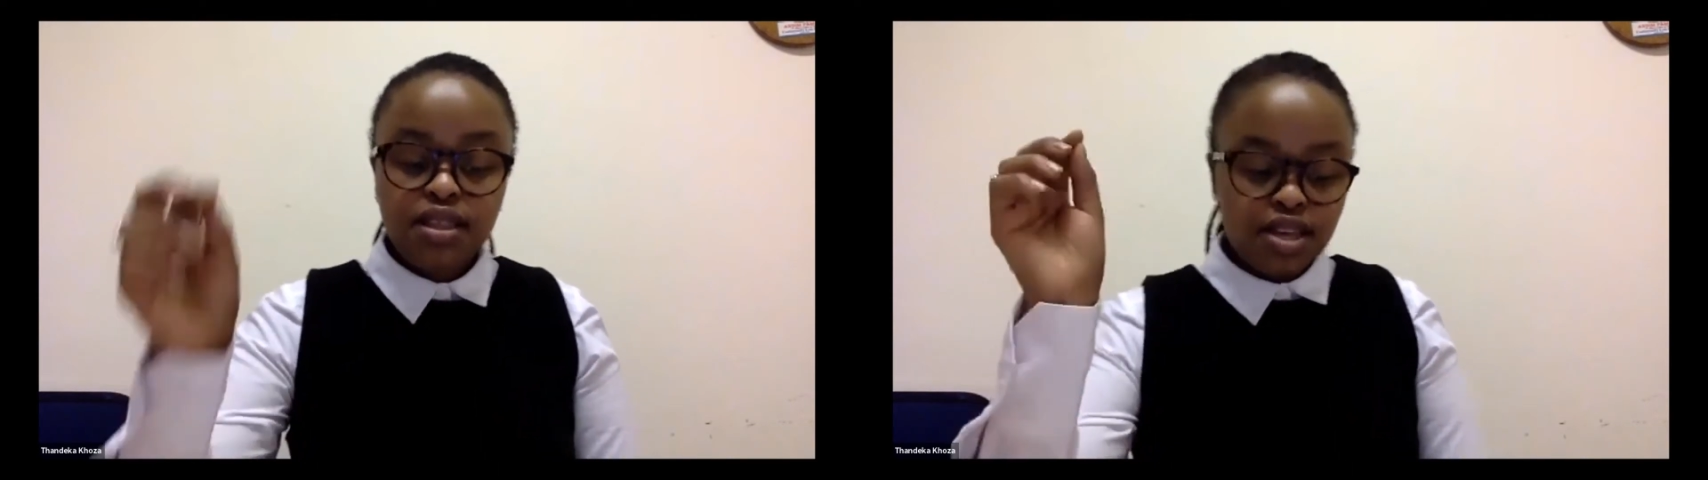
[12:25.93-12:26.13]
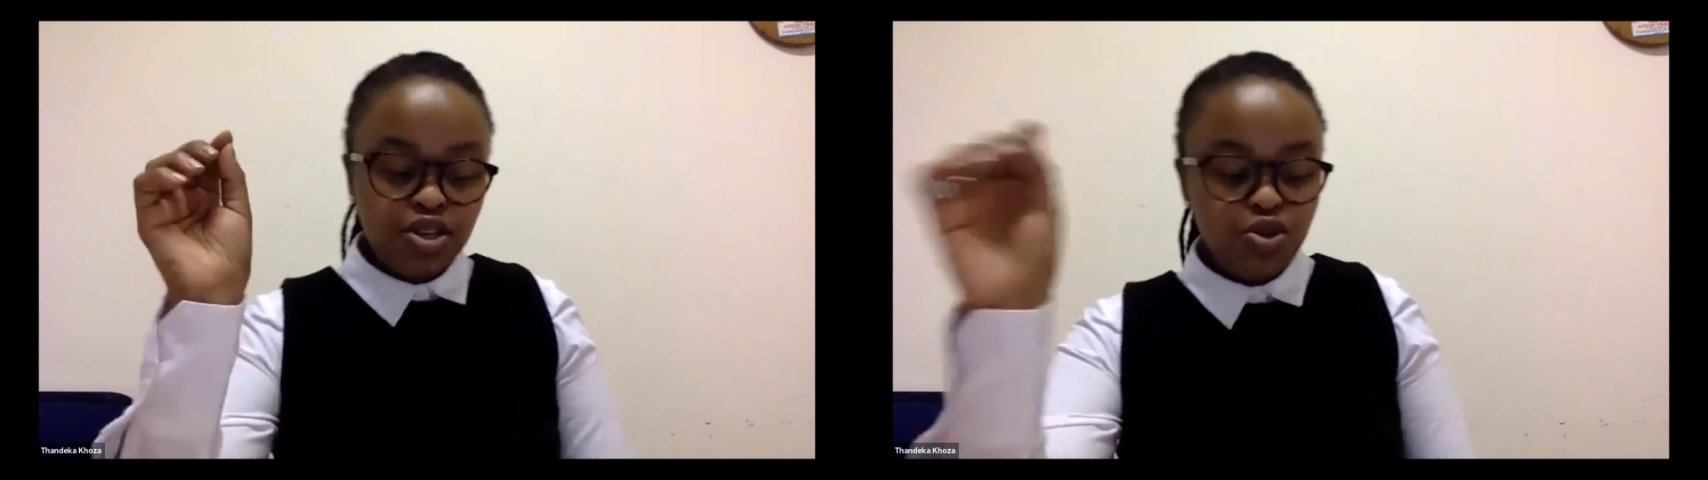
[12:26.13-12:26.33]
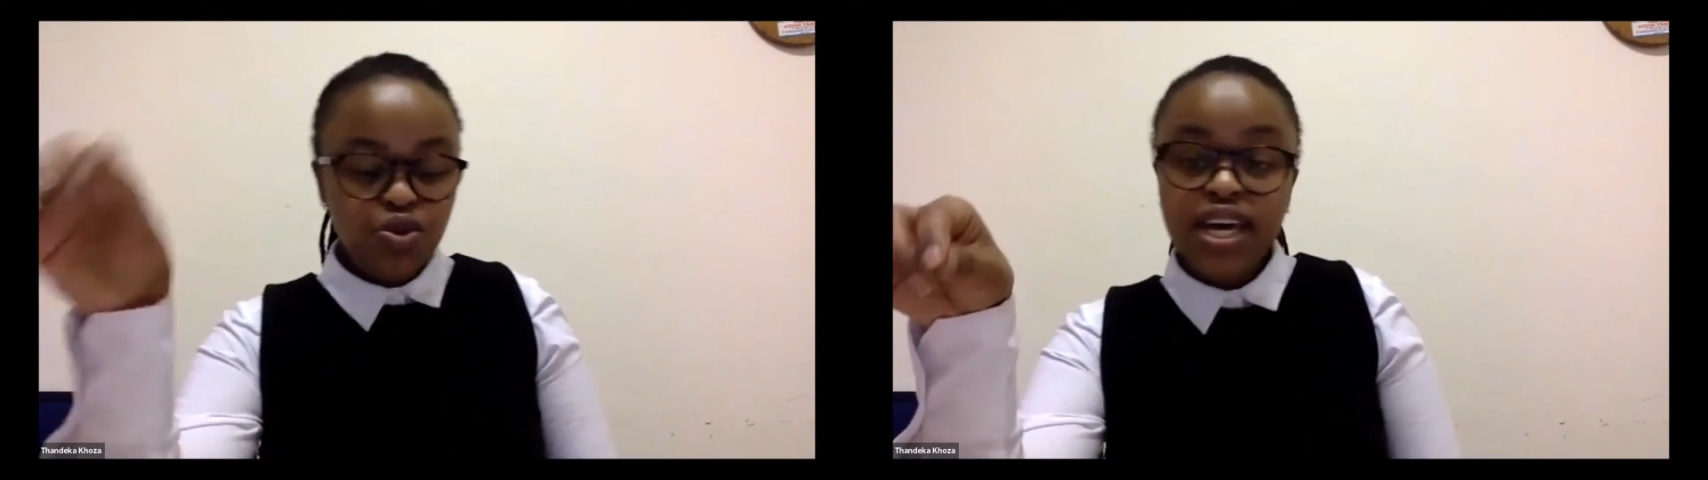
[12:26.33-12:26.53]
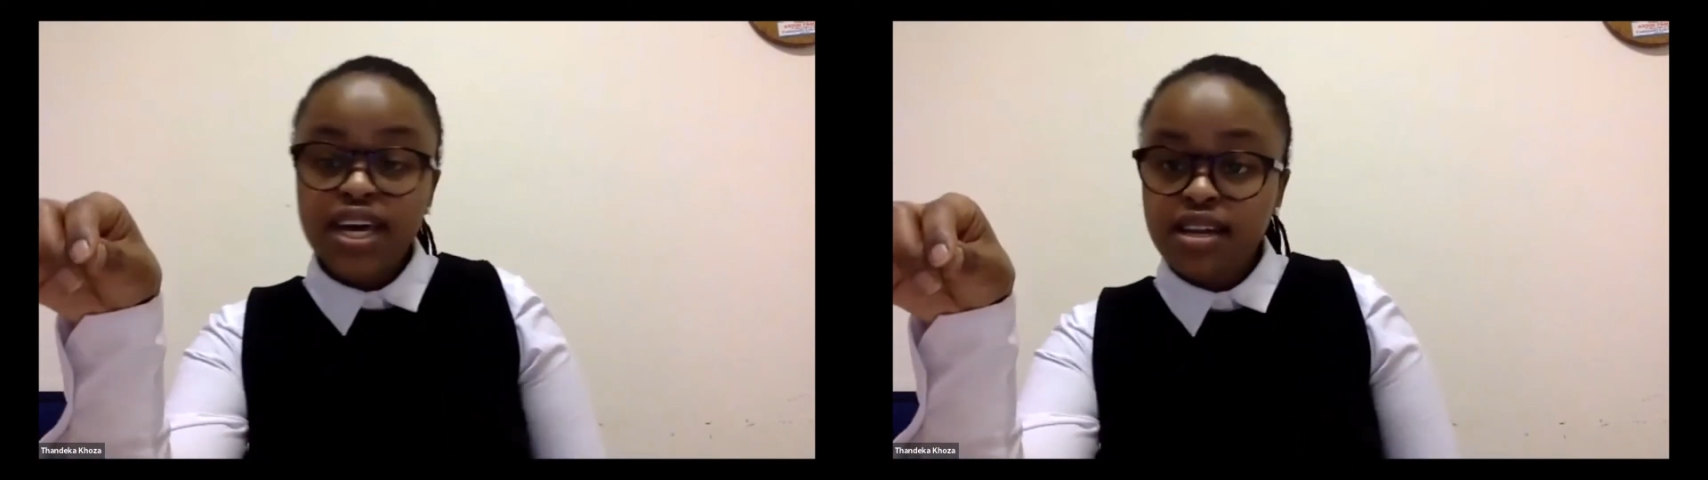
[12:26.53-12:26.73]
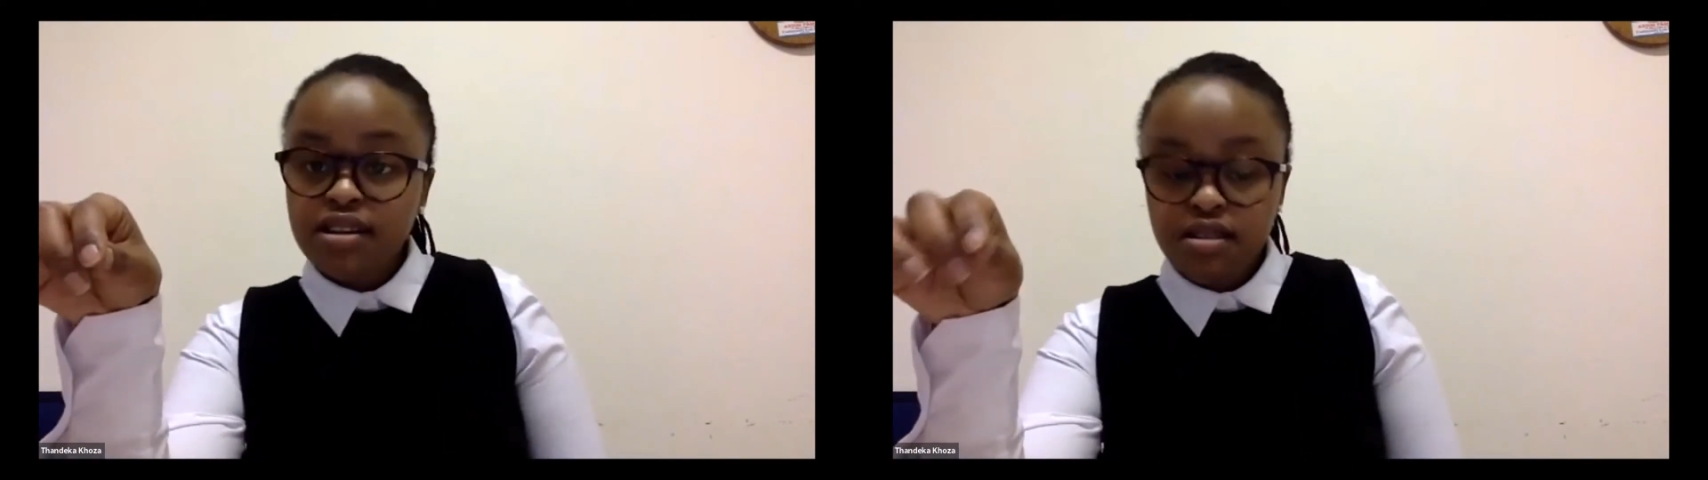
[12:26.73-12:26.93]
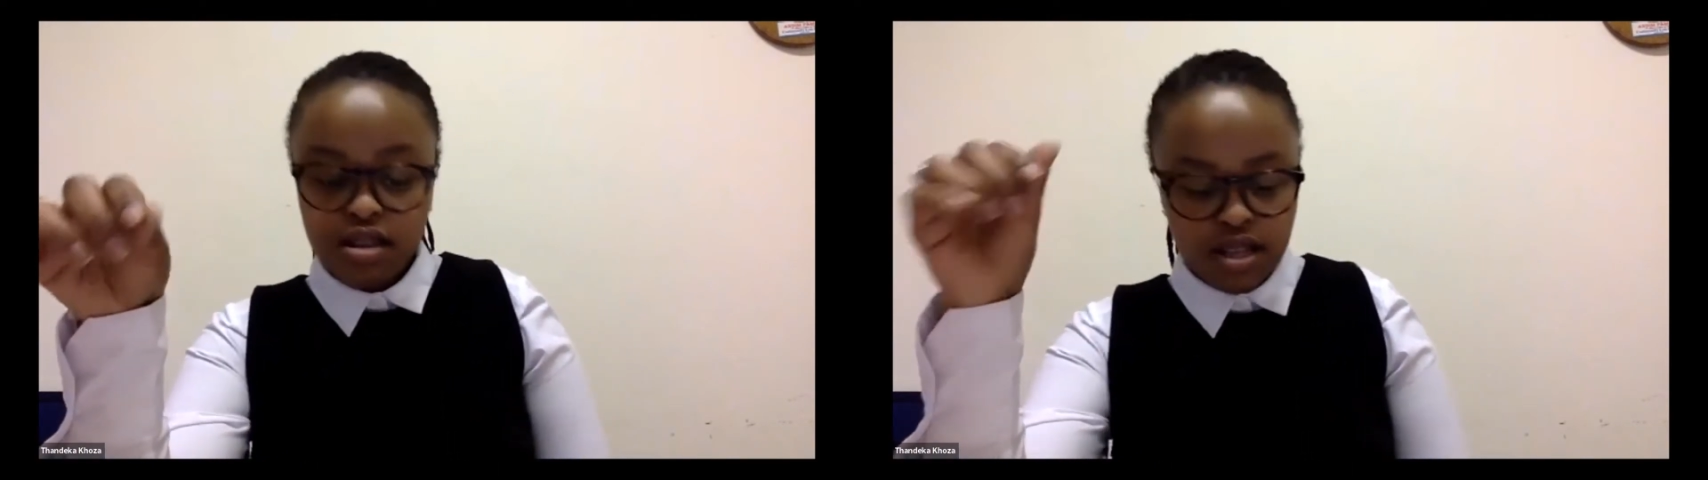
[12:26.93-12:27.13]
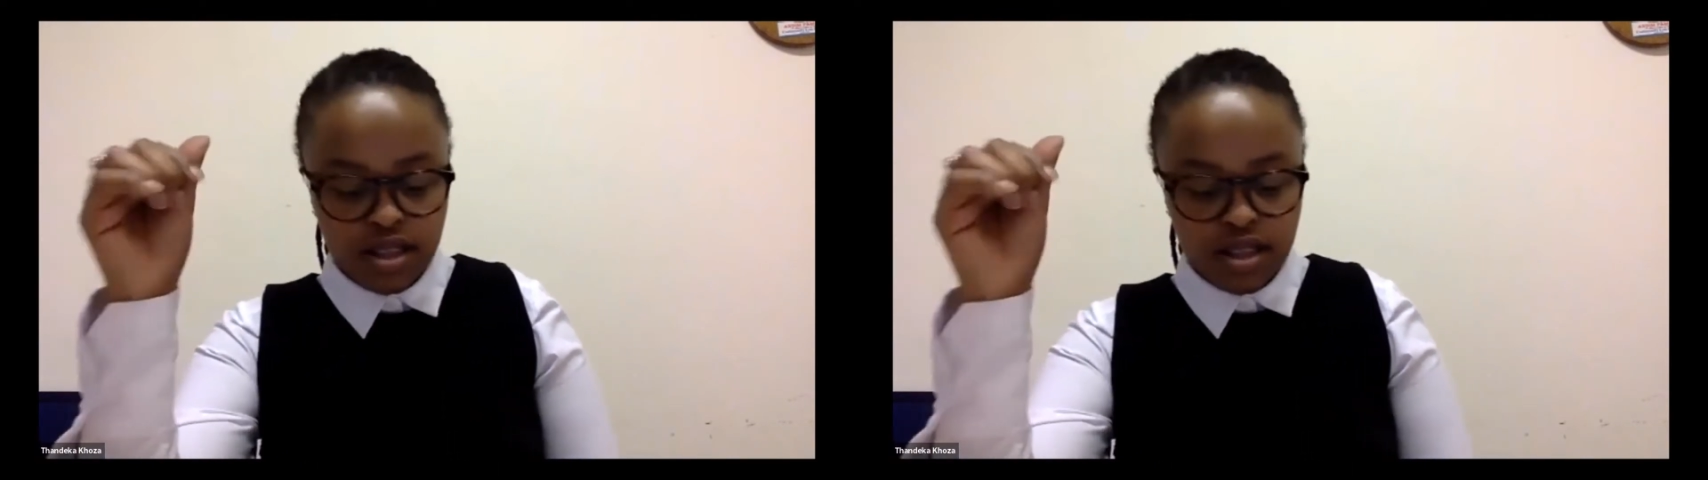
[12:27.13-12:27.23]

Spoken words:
the UN,